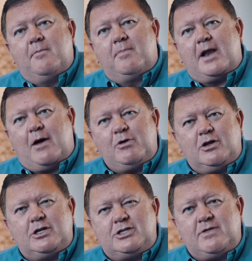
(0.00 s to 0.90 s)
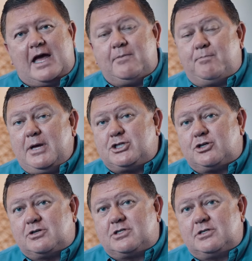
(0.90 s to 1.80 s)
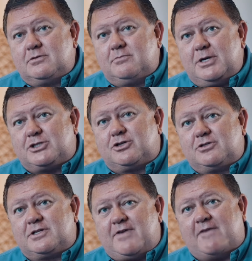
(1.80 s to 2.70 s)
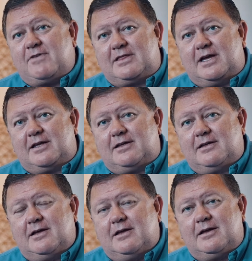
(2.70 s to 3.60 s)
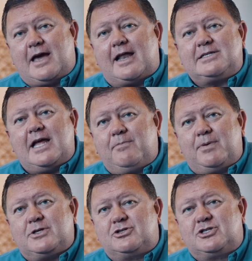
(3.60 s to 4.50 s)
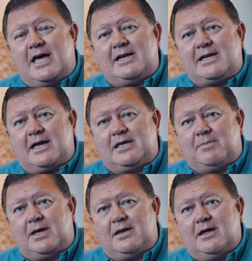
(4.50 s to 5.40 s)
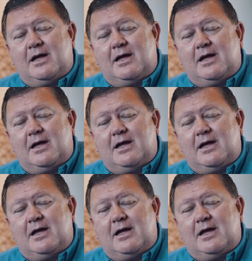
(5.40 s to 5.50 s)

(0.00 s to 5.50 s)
But how are you going to do that? Pictures of everything. You gotta take pictures, you gotta document.